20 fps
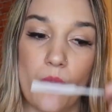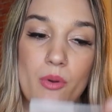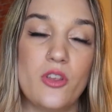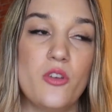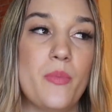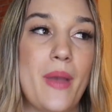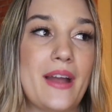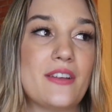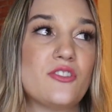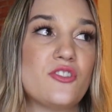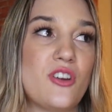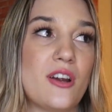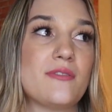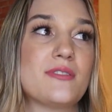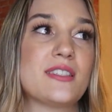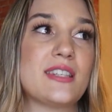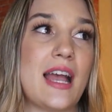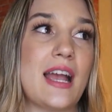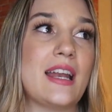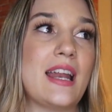When you imagine you're
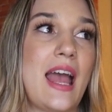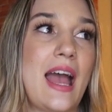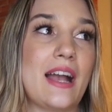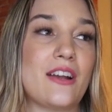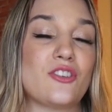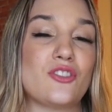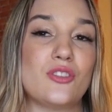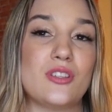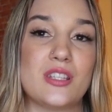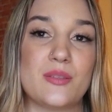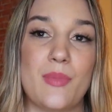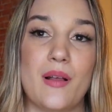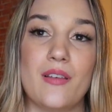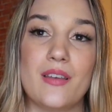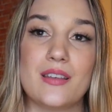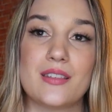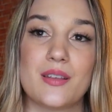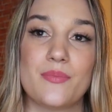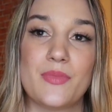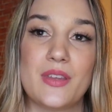outside actually
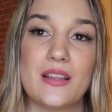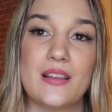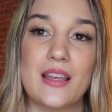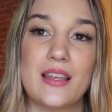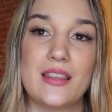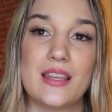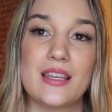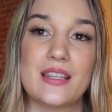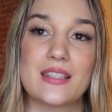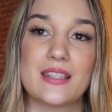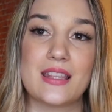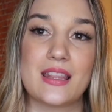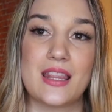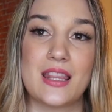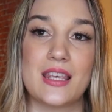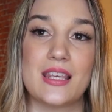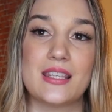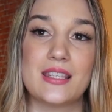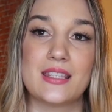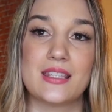smelling something like this
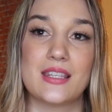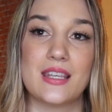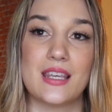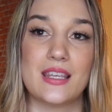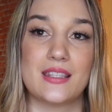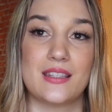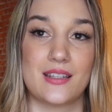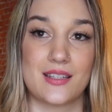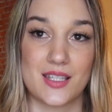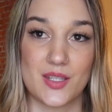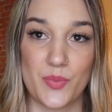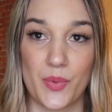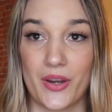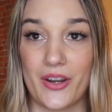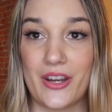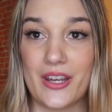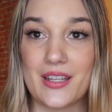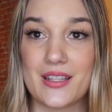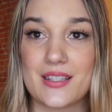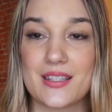is an
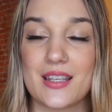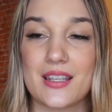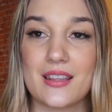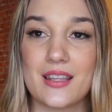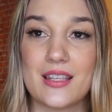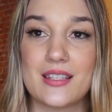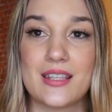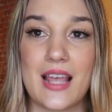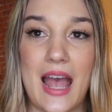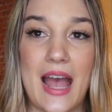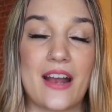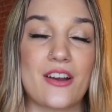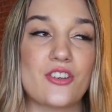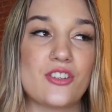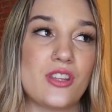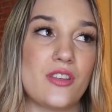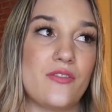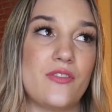experience. This actually